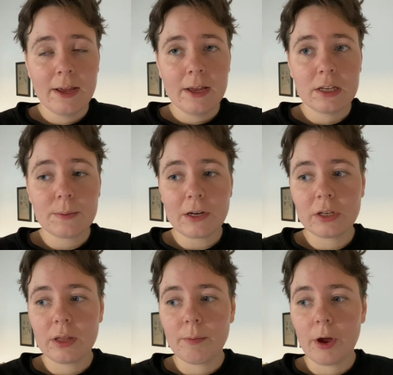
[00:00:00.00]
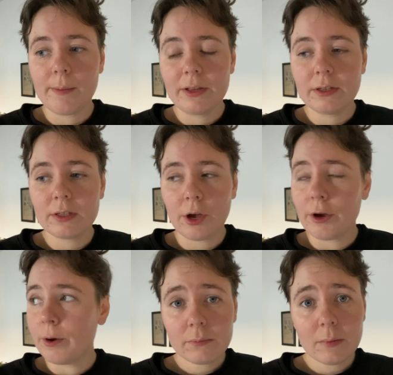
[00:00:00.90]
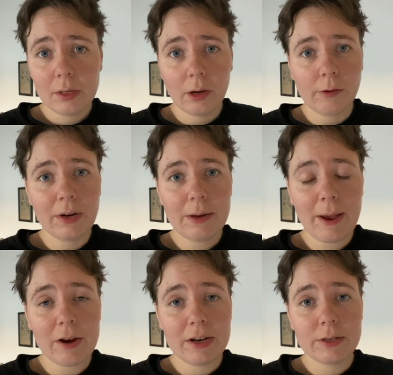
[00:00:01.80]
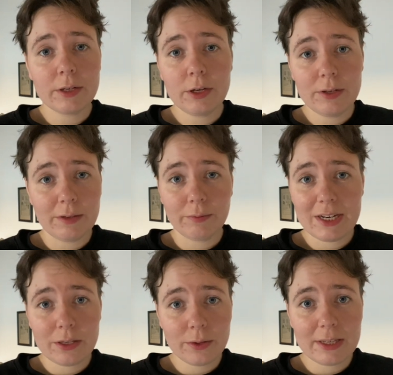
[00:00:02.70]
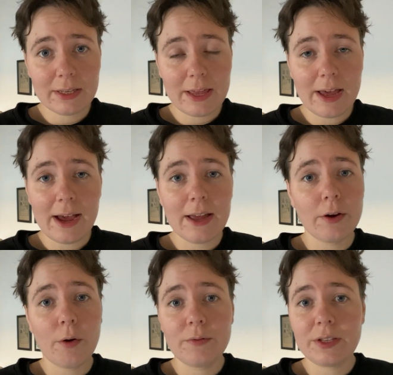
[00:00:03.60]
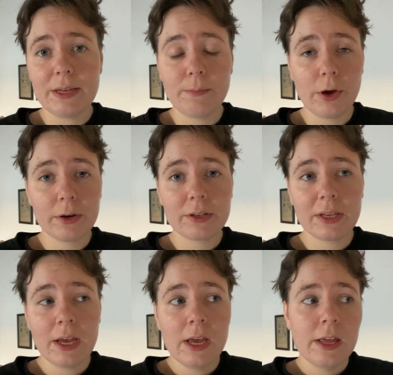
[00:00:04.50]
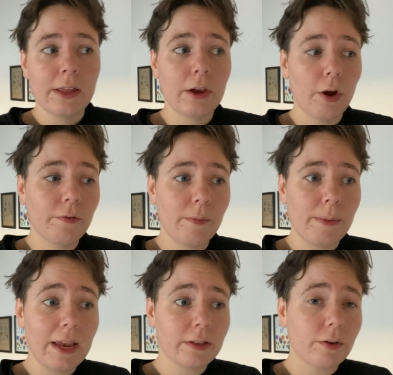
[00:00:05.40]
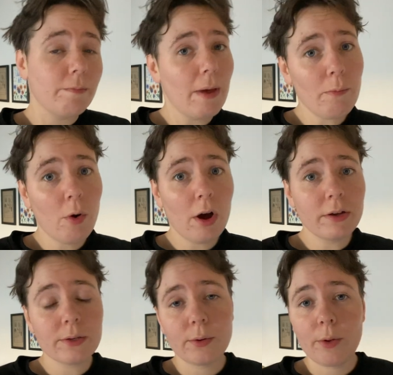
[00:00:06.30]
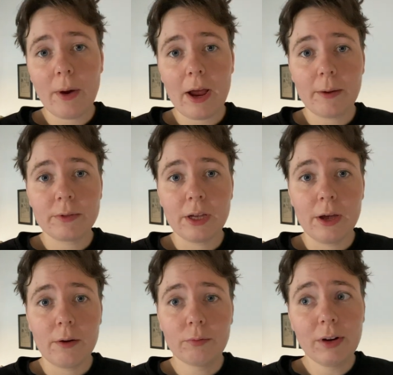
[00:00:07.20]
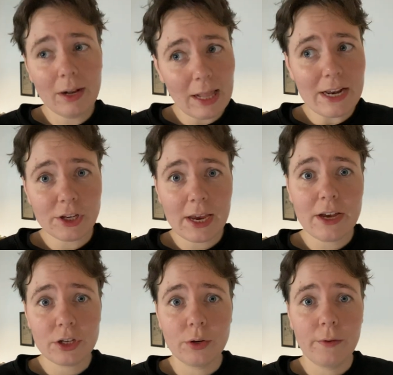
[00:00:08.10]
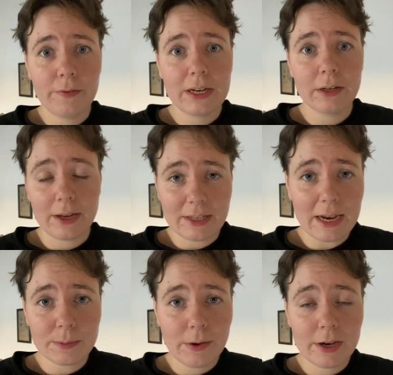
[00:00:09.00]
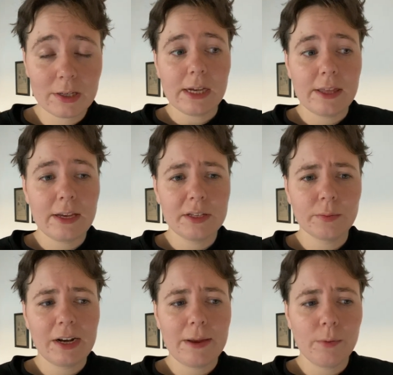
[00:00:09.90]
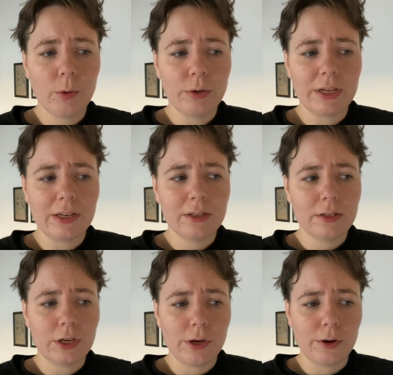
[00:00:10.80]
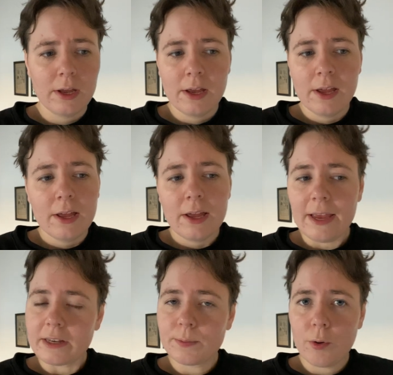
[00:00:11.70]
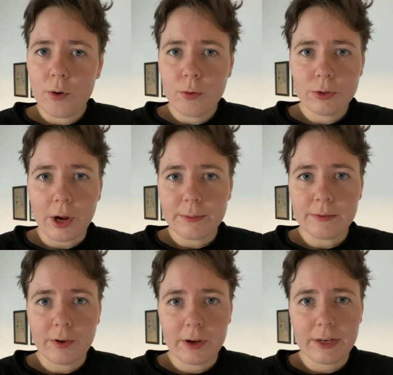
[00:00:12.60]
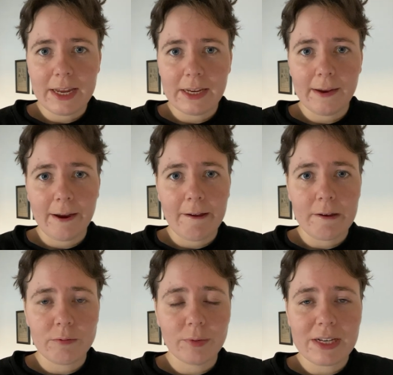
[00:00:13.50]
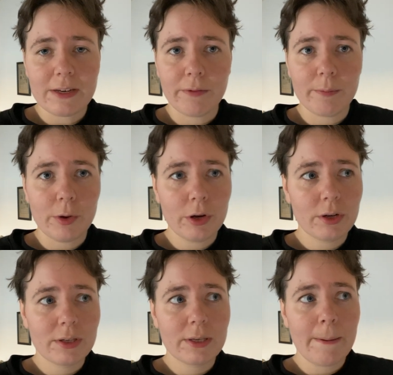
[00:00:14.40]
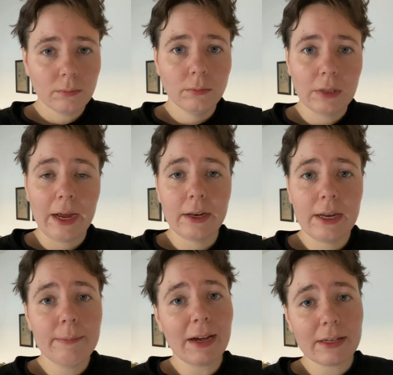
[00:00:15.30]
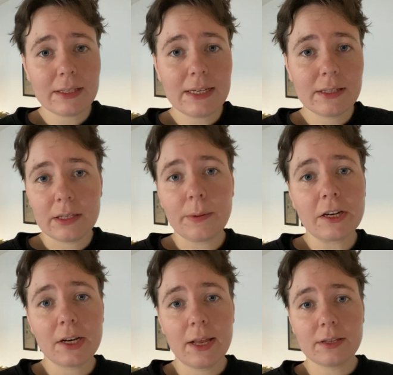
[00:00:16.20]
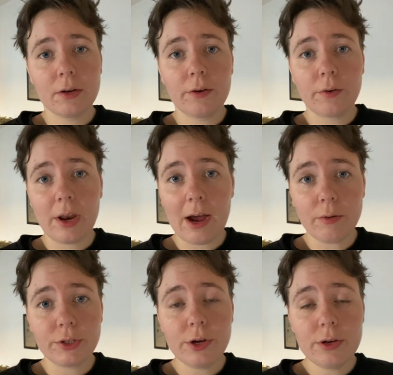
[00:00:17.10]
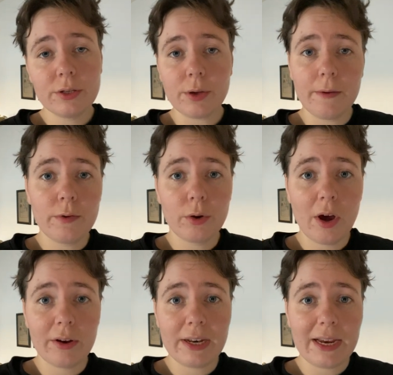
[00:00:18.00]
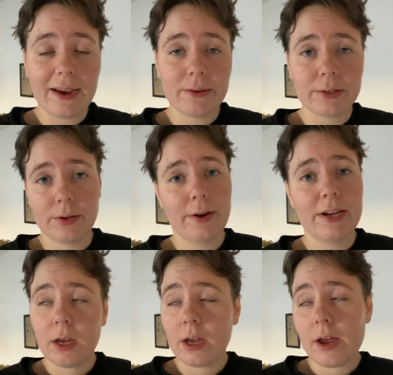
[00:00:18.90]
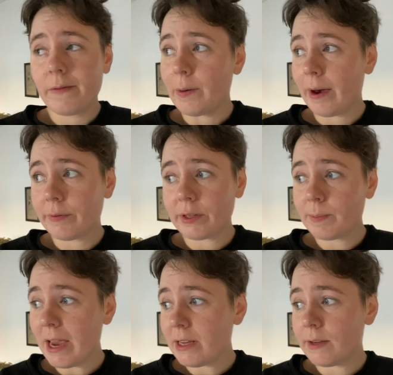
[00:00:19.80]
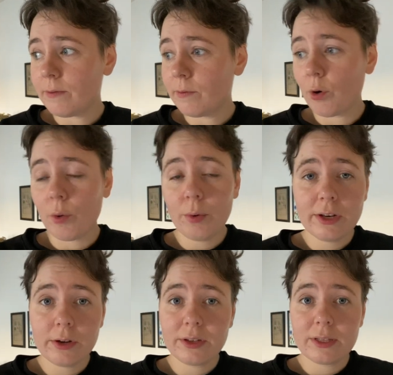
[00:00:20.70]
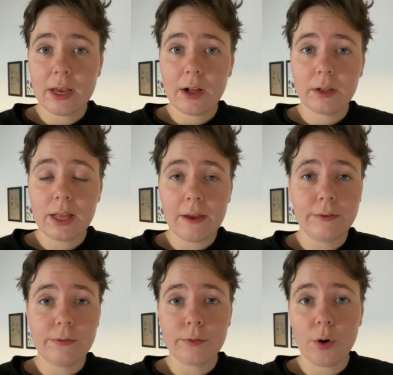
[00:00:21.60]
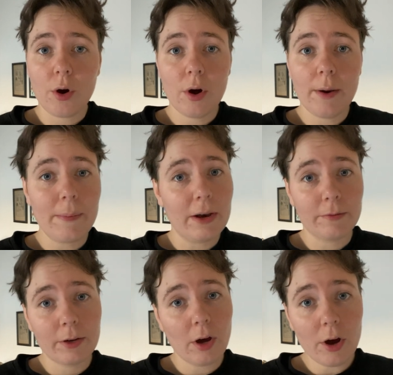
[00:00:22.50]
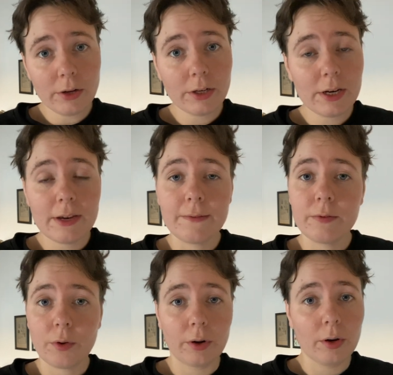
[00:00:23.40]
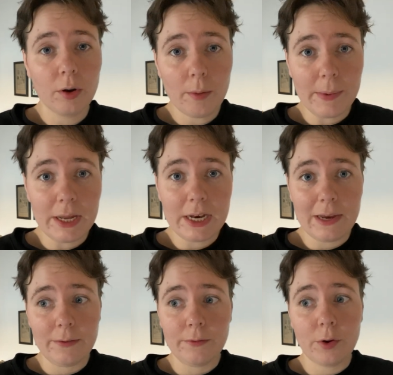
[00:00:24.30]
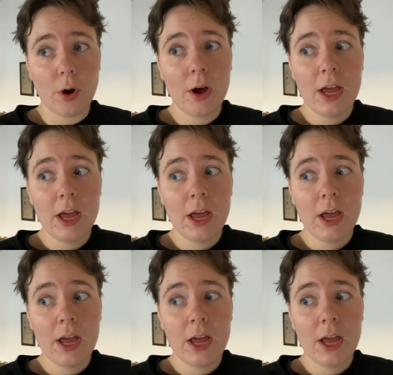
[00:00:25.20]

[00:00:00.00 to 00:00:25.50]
especially at the moment, so I really recommend using resources like that. And obviously books, they go from being sort of memoirs all the way up to real educational like textbooks. I think it's really important to explore all types of gardening and read different books. And in magazines especially, there's a lot of good how-tos. So if you're gardening outside, if you have the space, if you've got a windowsill, if you've got a bit of garden, if you've got an allotment, if you've got